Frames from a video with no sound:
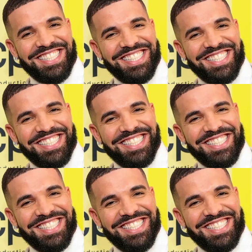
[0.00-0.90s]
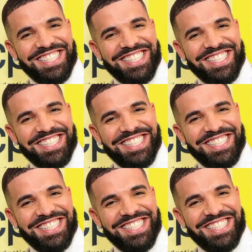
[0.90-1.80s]

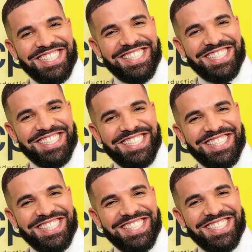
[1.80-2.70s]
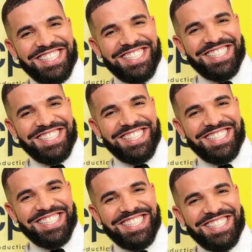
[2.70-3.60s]

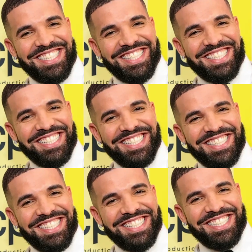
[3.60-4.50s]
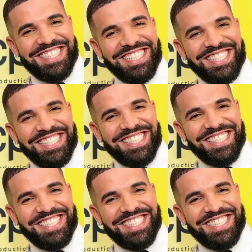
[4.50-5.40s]

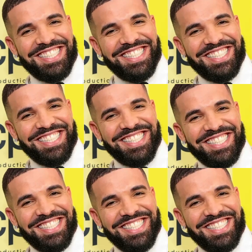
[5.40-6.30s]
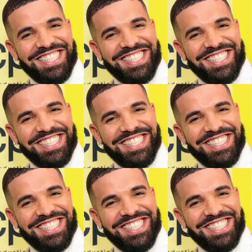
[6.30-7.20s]

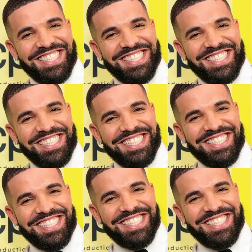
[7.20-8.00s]
[no speech]